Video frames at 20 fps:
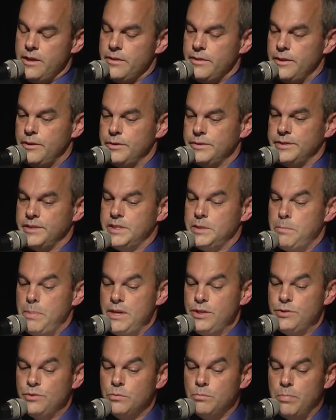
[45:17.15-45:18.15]
There is a
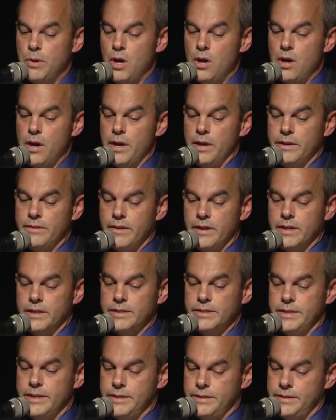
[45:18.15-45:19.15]
special bond that
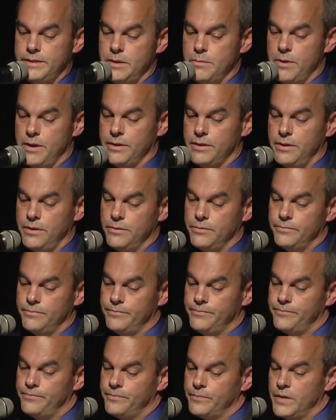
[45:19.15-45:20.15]
exists among you,
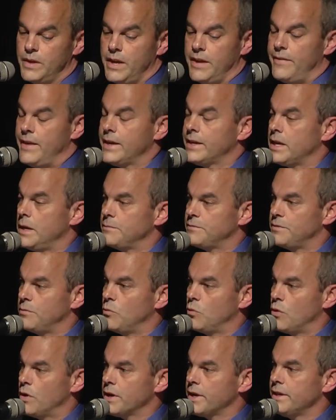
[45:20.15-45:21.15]
and that comes from
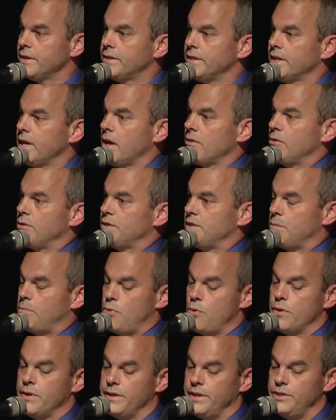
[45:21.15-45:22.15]
working together and
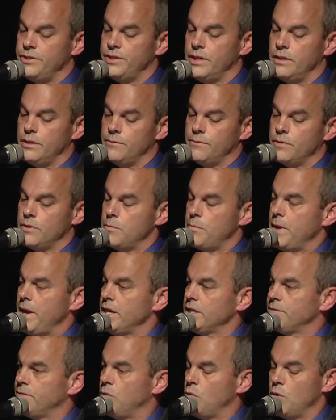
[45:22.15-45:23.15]
supporting each other for the
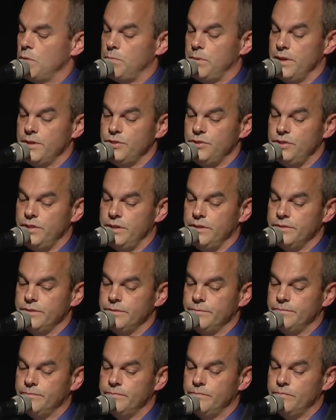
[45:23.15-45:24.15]
past 4+ years.
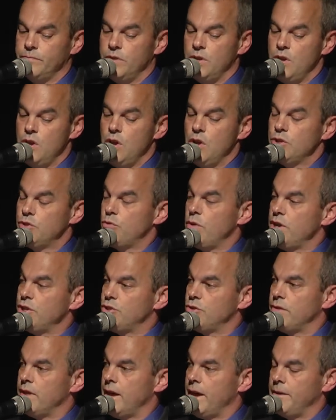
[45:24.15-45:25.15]

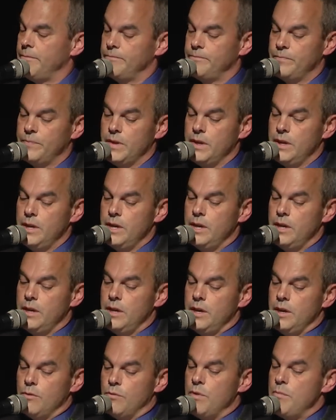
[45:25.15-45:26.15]
Treasure that.
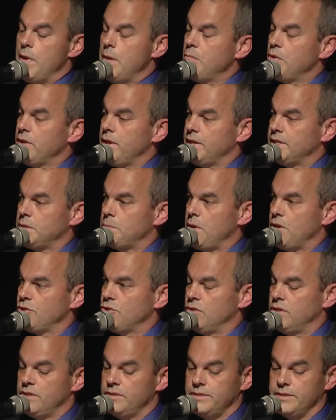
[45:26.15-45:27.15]
Remember that
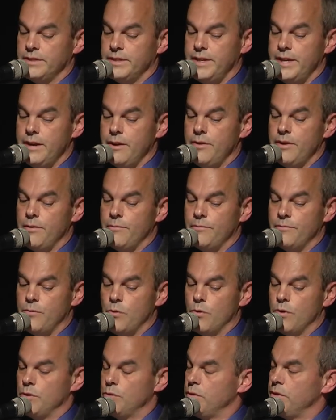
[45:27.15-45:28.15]
specialness and carry it
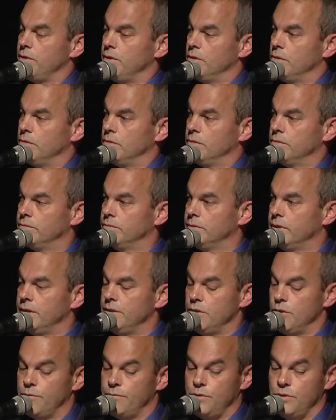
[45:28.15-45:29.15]
forward with you in
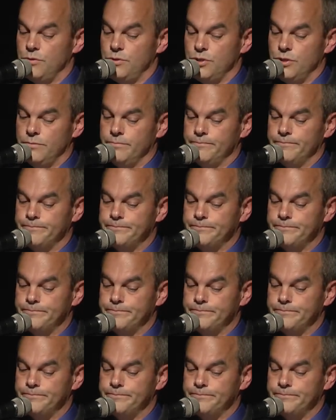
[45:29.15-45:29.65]
your future.